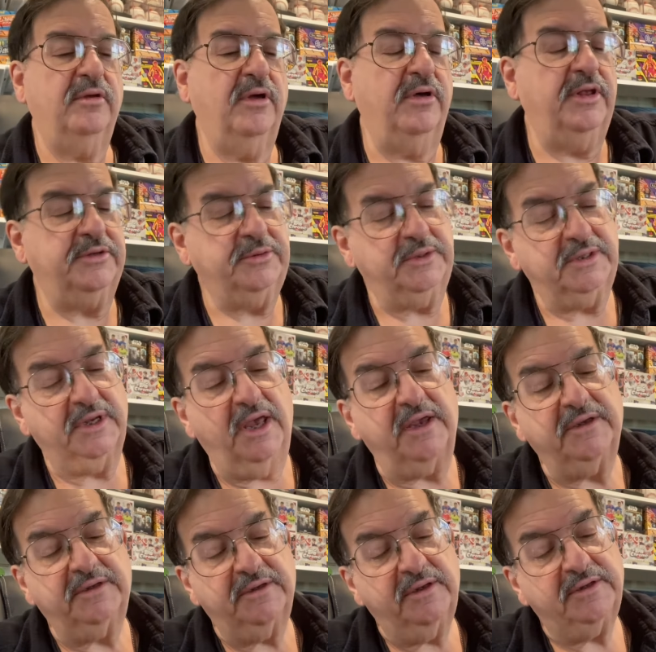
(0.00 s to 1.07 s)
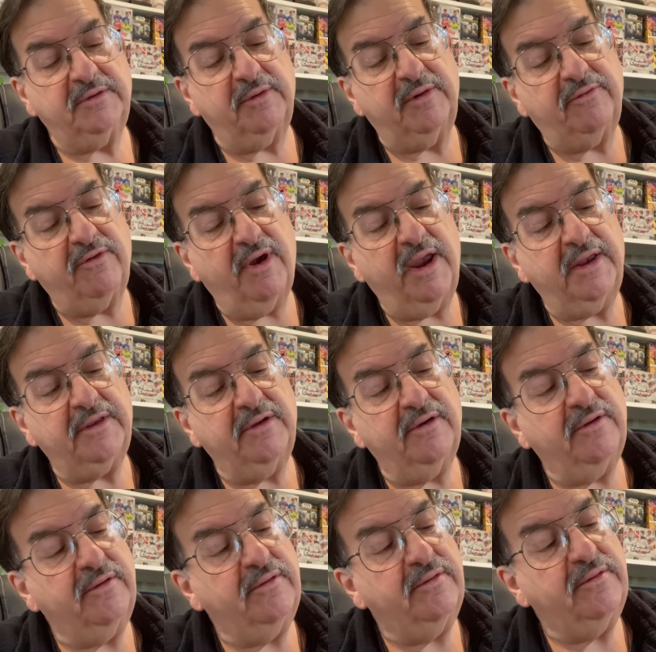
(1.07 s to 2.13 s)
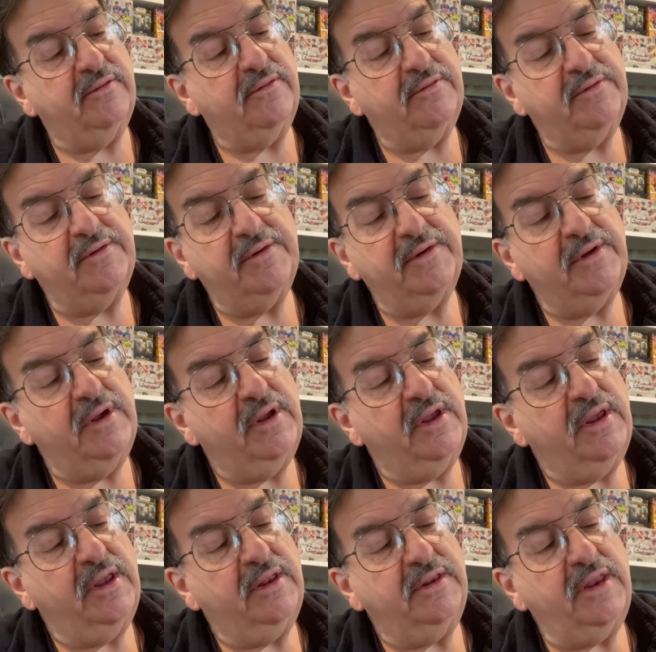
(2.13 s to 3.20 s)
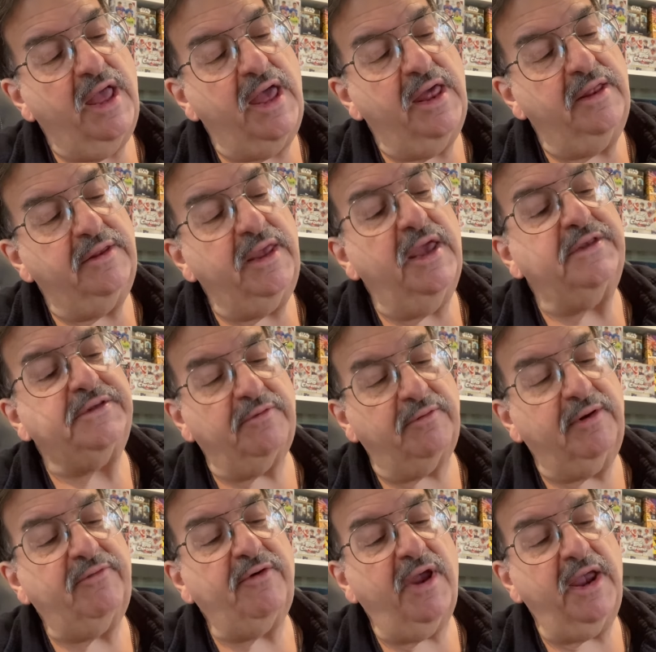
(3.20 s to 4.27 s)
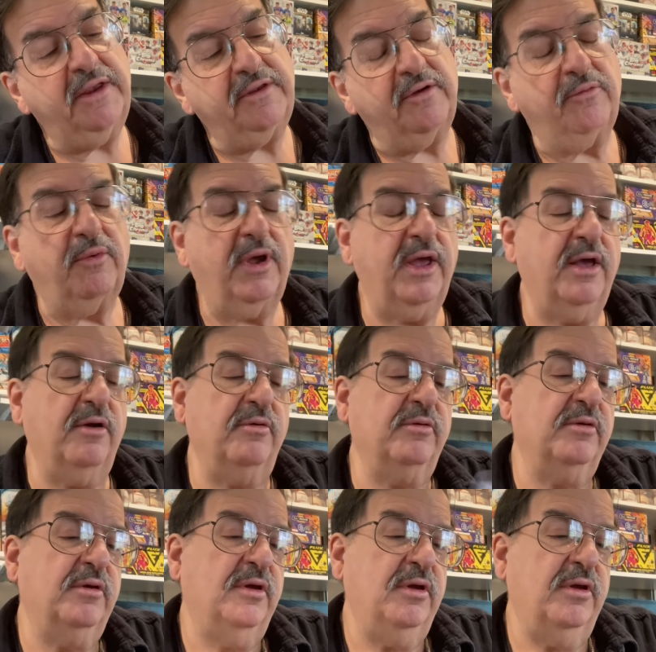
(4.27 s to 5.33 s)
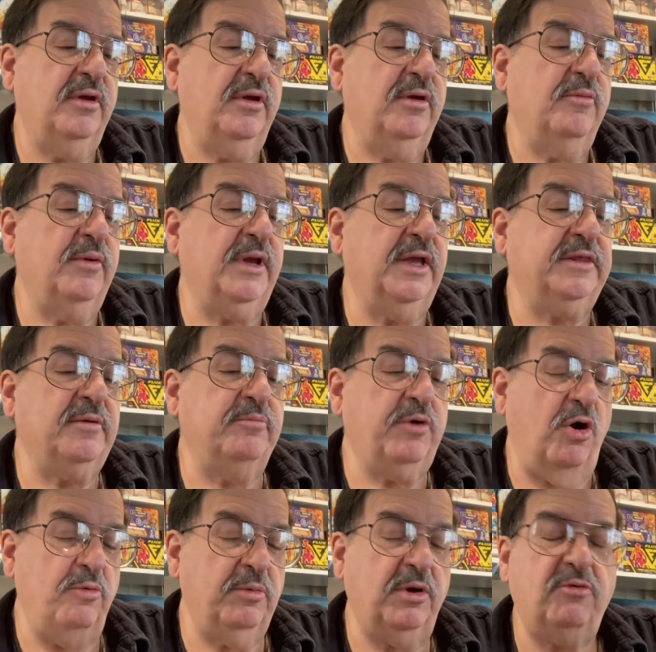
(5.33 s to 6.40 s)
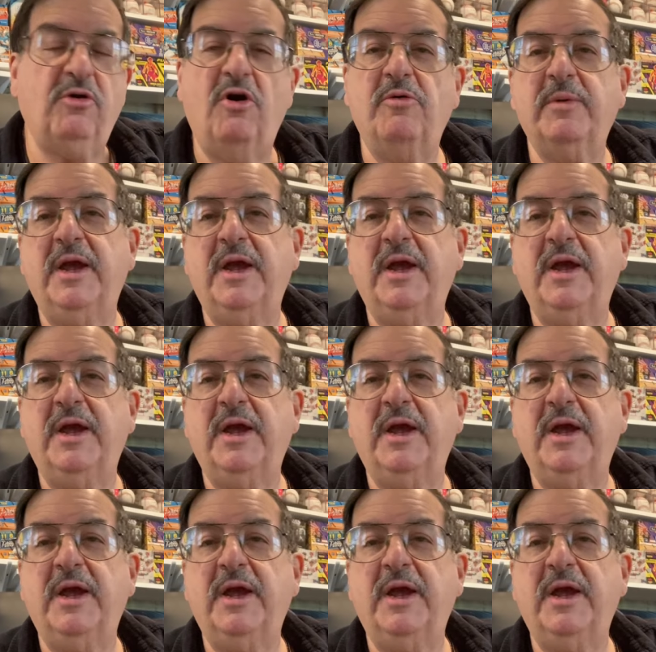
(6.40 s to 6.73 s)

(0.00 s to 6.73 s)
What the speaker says: Oh, this was nice. It's a refractor. It's a refractor. Wow. We got the Bowman Chrome